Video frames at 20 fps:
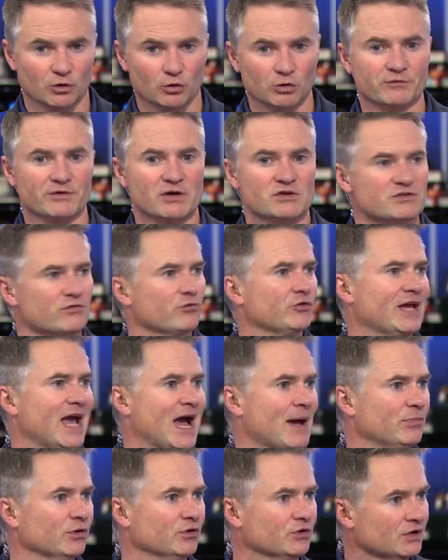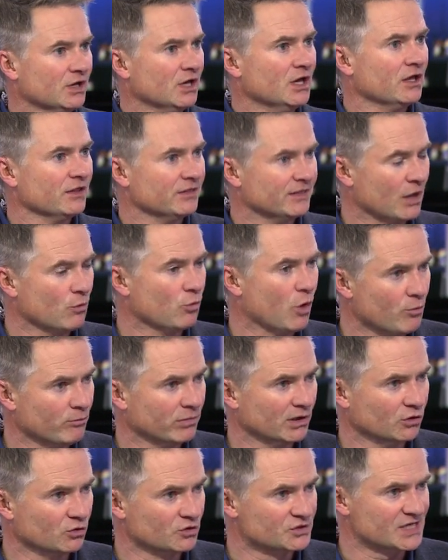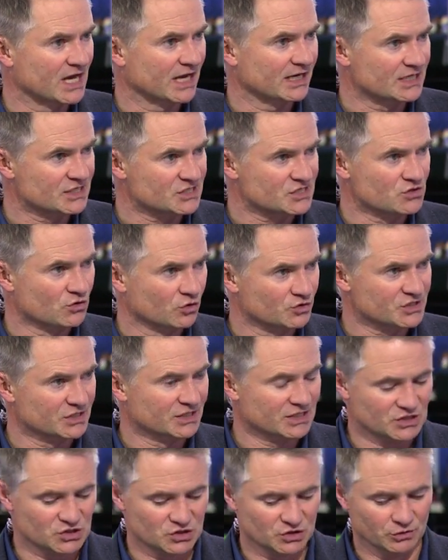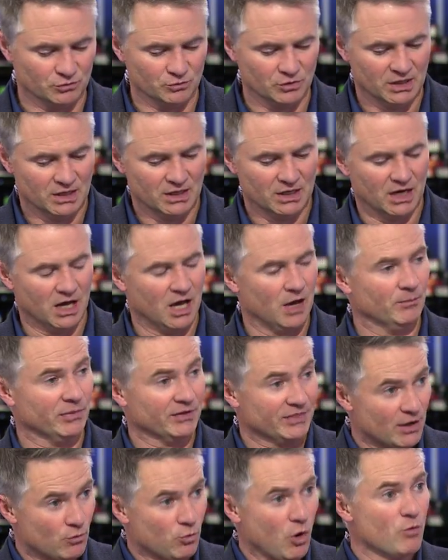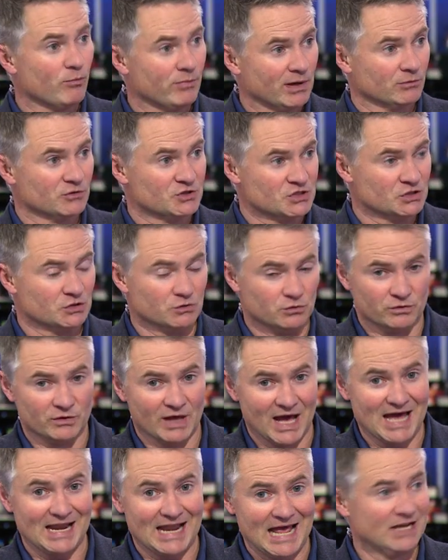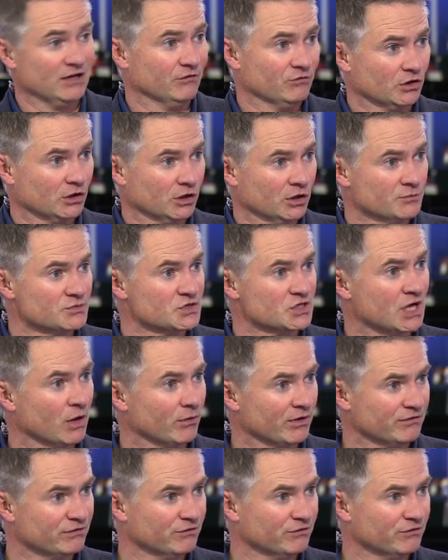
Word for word: all of those already happened. They won't be looked at. It's not an issue. Uh, but they won't be able to do that, any of the clubs, going